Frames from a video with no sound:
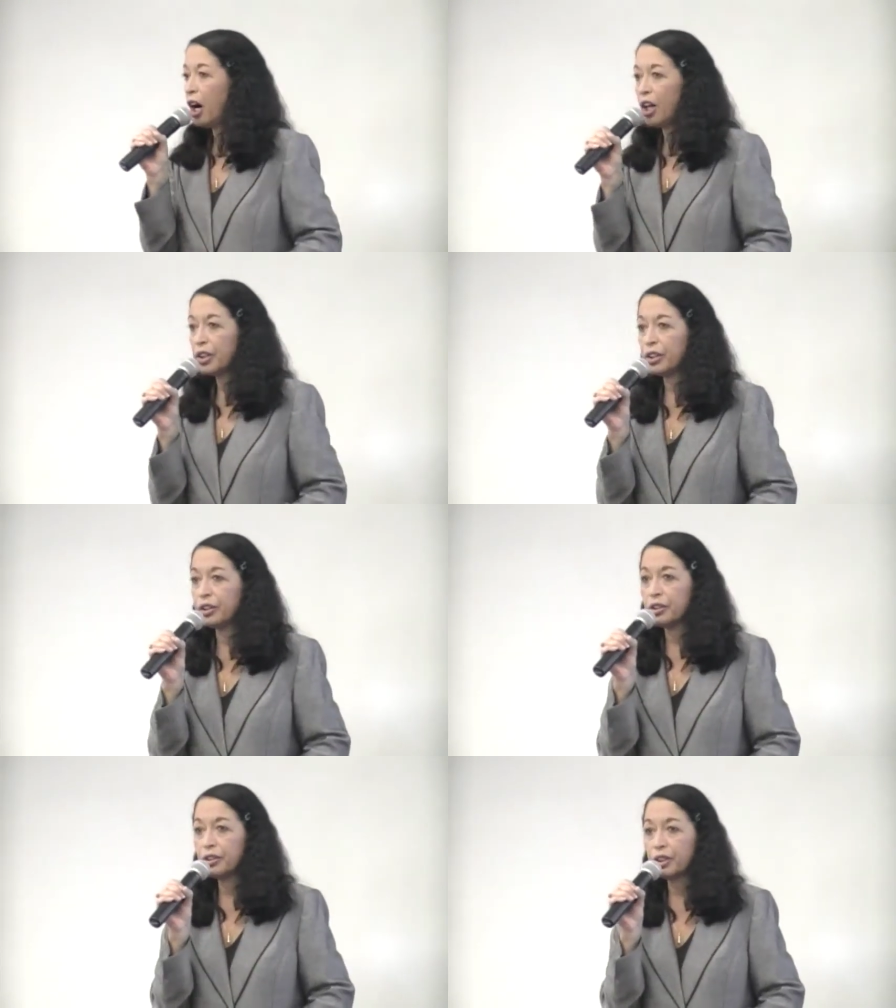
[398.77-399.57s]

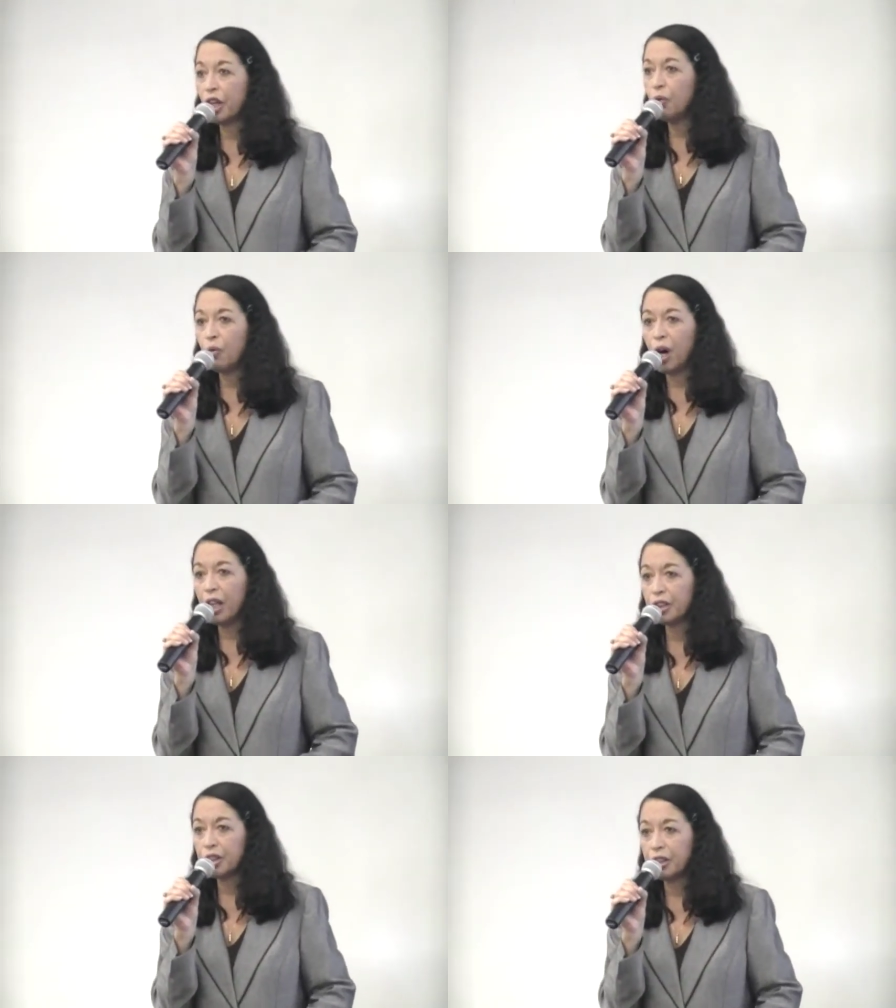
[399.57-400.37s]
articles. Don't watch